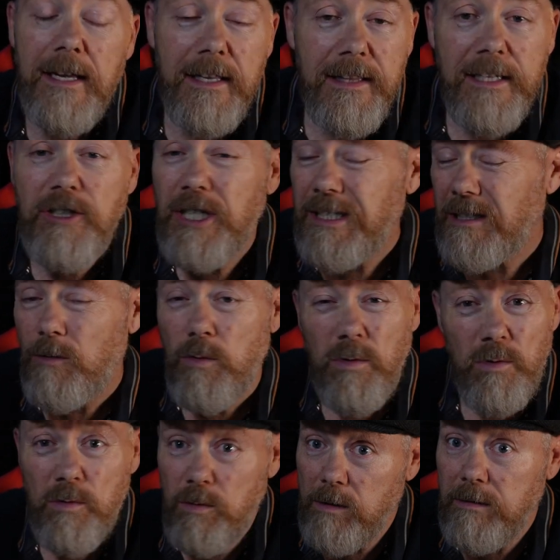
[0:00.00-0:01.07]
they just,
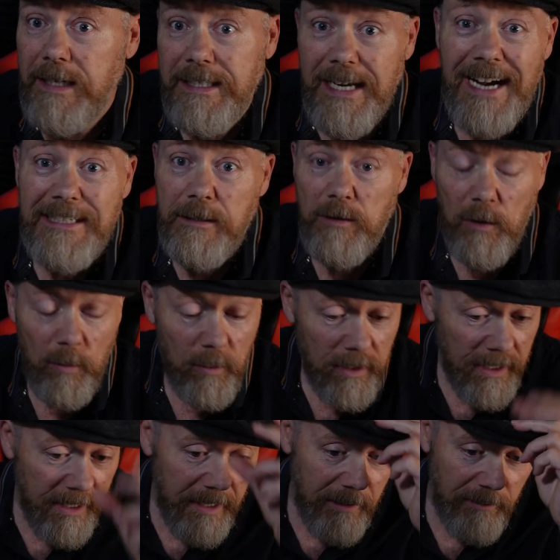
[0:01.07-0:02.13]
I don't know.
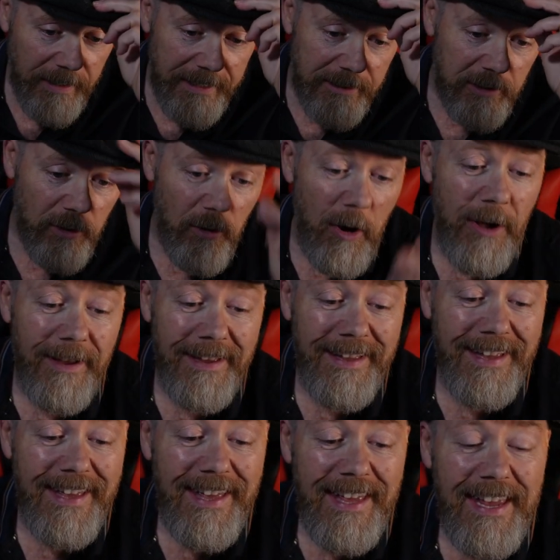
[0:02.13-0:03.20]
Right, so
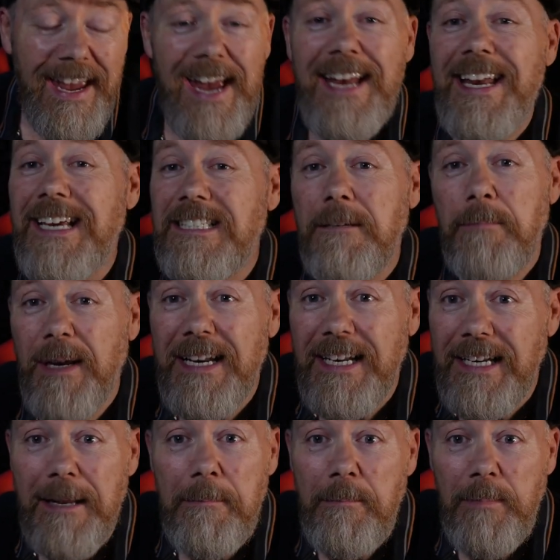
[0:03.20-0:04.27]
it is a bit
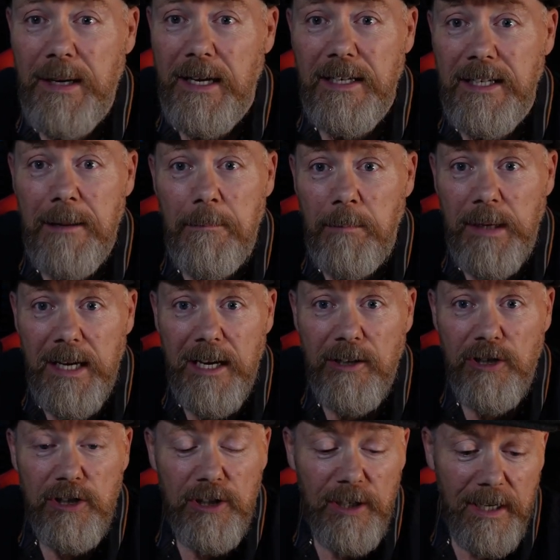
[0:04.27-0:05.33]

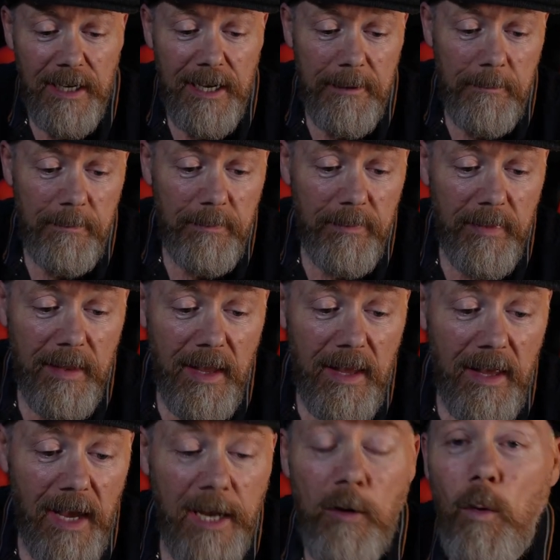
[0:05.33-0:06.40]
NIMBY-ish. And
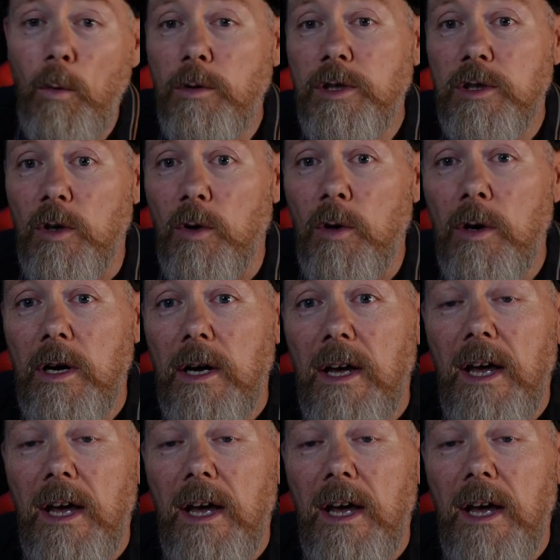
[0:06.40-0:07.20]
also,